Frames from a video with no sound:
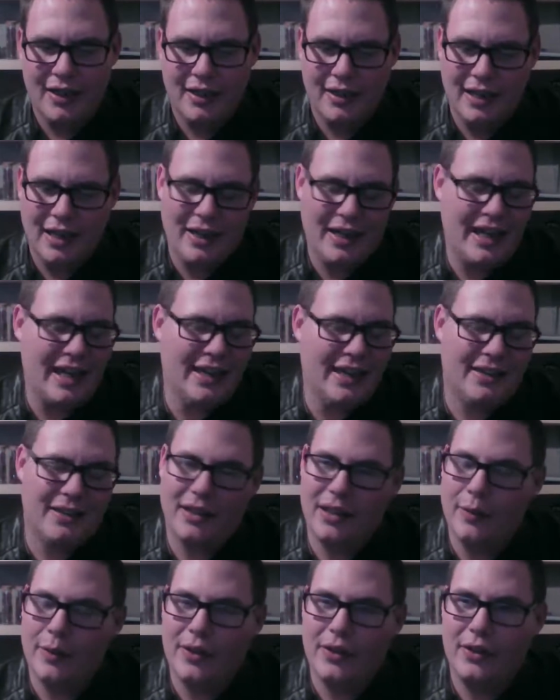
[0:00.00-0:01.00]
Now I can't tell
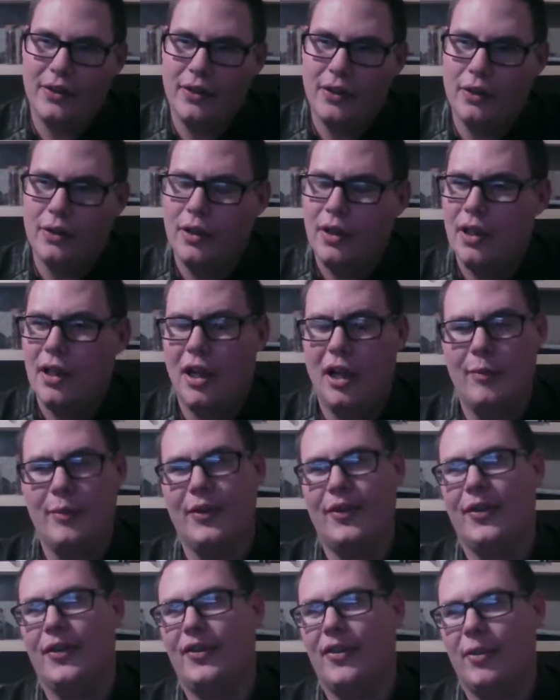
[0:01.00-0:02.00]
you what to do. I'm
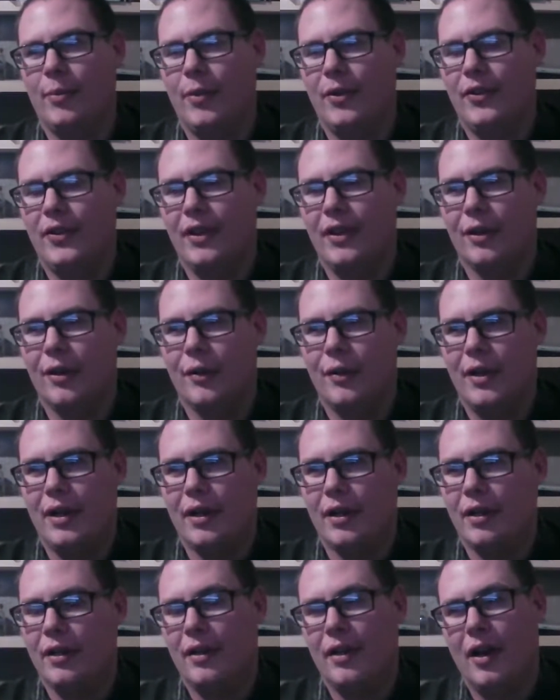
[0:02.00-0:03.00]
just a simple tarot
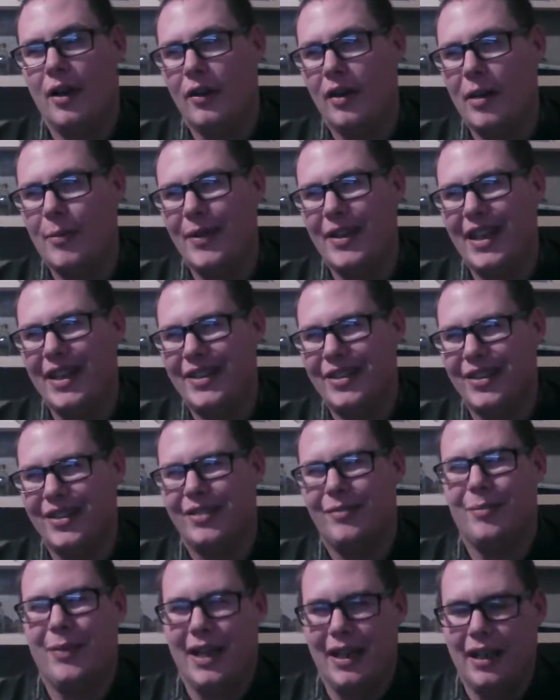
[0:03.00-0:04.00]
reader. All right. But that's
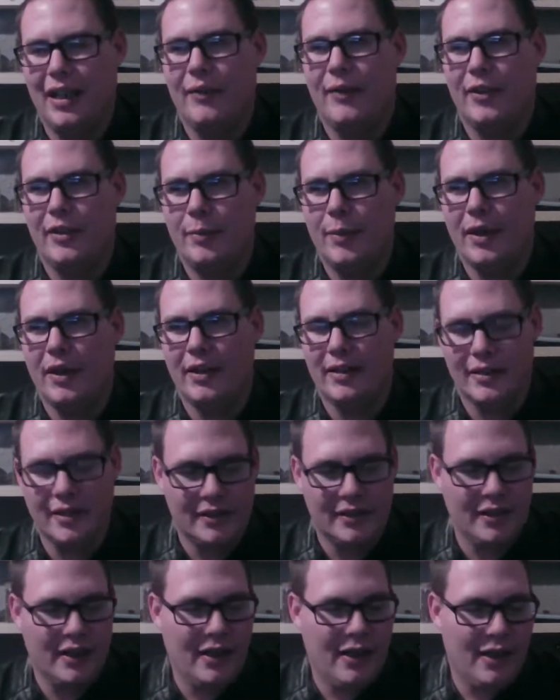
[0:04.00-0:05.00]
just my life
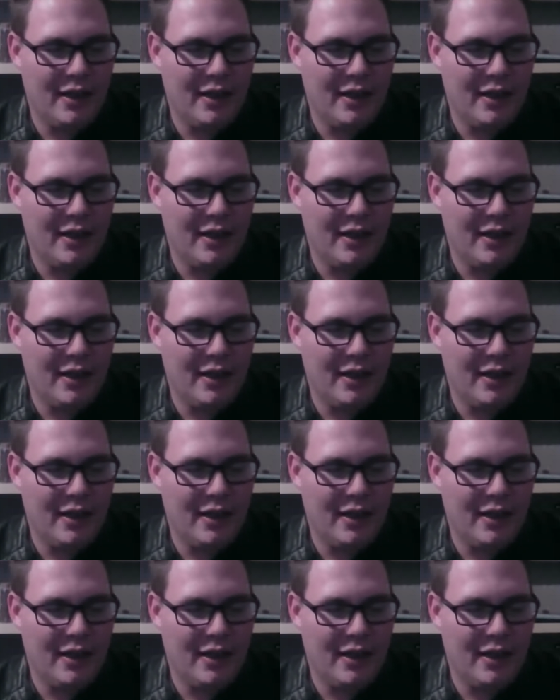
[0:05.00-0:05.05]
experiences.